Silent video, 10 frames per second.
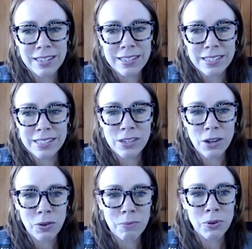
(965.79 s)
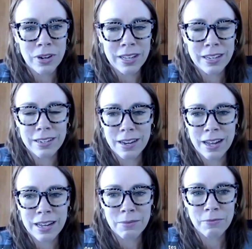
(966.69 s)
is so important
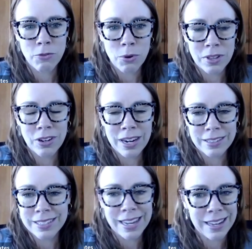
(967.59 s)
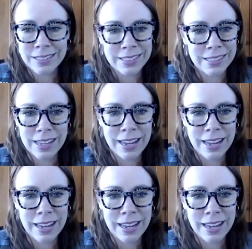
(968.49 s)
um, for the United States.